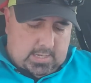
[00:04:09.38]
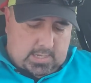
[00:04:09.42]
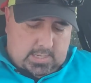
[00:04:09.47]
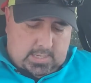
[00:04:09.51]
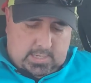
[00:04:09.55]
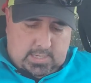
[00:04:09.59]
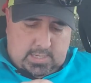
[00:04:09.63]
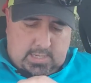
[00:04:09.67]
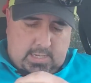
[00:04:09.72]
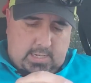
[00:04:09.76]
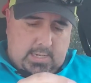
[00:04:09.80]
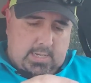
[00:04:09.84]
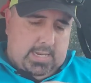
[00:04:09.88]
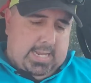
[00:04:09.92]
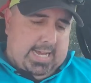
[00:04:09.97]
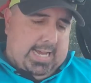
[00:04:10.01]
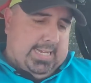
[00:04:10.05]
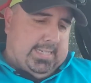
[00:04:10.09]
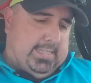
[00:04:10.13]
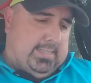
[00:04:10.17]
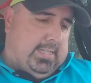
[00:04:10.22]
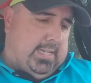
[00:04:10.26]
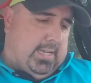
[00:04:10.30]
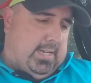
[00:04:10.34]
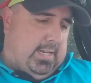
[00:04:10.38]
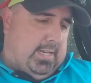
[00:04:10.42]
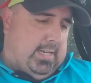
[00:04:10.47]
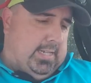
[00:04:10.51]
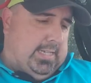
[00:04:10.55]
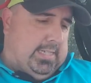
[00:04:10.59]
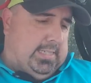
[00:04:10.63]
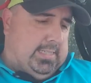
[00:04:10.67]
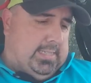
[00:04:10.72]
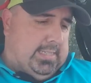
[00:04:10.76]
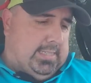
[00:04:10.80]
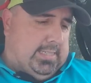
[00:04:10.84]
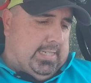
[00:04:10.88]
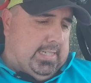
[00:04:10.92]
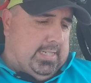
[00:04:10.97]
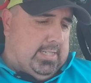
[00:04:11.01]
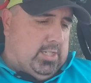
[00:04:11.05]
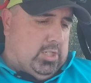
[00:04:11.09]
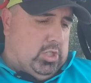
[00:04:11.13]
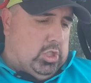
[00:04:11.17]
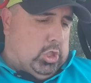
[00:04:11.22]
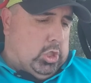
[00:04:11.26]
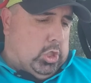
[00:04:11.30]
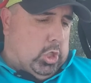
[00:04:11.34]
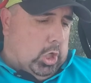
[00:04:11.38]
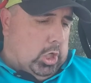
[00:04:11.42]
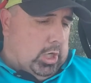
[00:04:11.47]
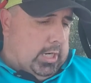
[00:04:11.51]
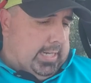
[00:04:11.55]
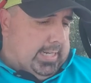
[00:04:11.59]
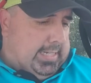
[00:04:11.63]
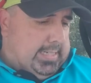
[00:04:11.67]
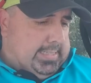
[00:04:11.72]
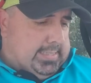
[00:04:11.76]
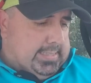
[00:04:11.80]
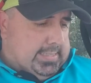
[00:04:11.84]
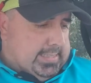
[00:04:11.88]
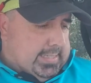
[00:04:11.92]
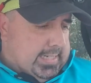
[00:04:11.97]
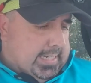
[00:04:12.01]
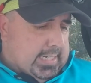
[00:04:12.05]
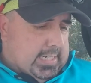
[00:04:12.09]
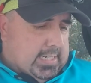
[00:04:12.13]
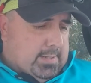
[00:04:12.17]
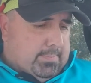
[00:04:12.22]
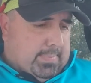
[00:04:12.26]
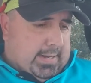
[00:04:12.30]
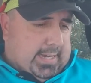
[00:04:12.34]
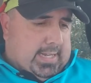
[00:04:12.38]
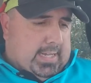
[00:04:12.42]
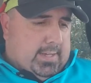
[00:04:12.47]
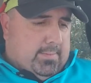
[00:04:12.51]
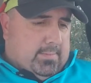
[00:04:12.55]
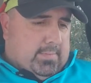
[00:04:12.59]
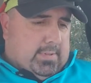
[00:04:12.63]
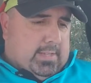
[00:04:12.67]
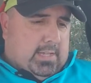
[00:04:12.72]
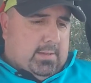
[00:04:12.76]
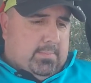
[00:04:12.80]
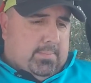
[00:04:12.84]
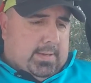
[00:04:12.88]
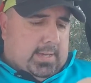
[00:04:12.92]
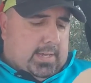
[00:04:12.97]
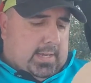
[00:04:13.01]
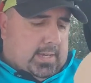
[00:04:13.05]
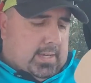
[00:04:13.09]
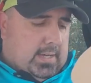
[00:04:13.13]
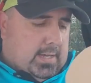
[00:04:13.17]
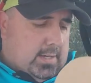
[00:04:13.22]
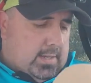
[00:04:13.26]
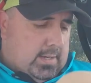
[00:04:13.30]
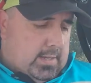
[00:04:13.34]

And last not least, it says Garlic Scent by MTB.